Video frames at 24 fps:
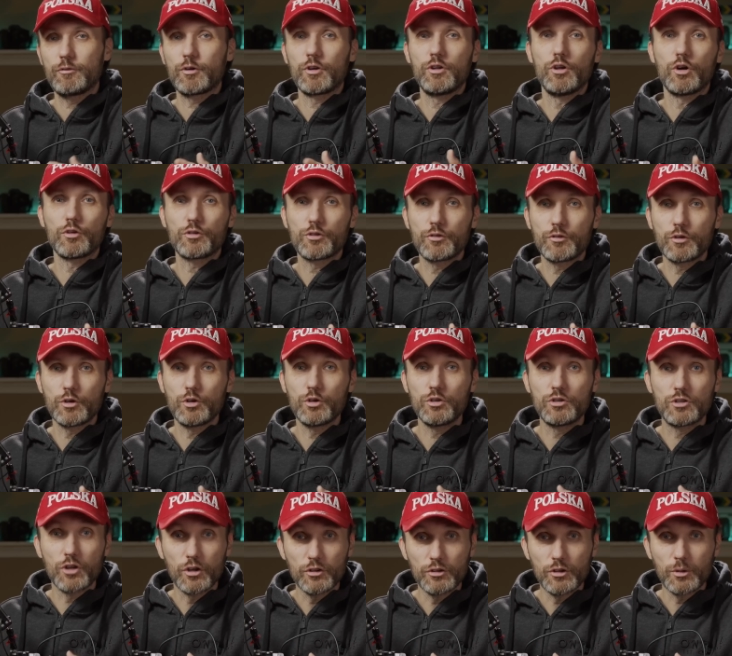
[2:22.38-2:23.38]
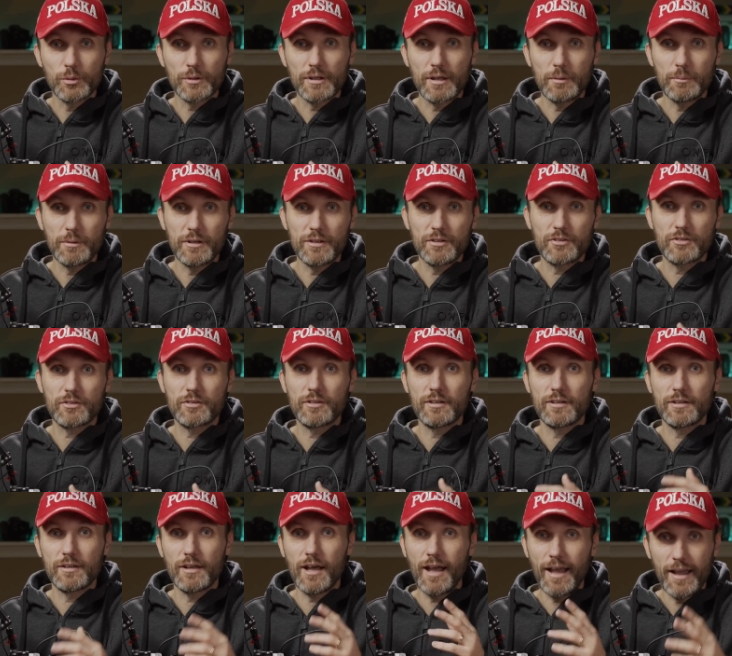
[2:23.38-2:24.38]
For those of you who don't know what that means,
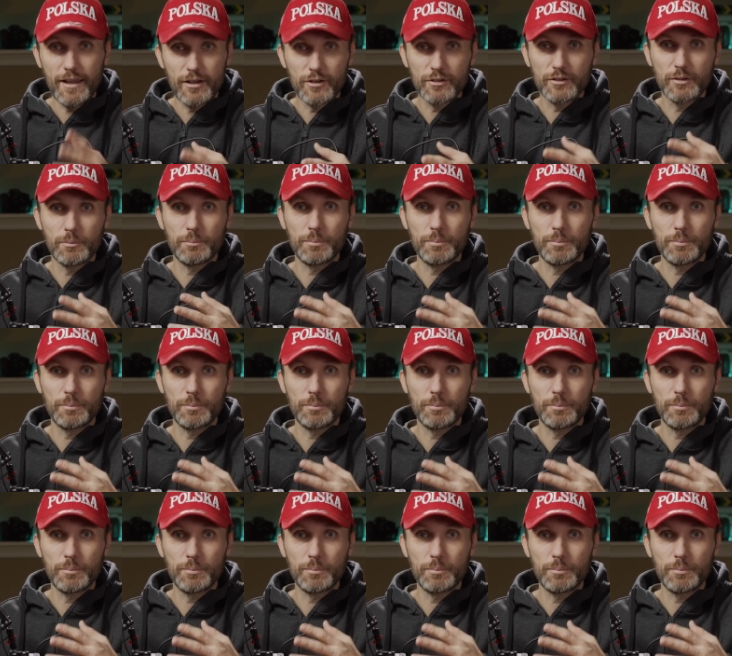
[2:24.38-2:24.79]
the higher the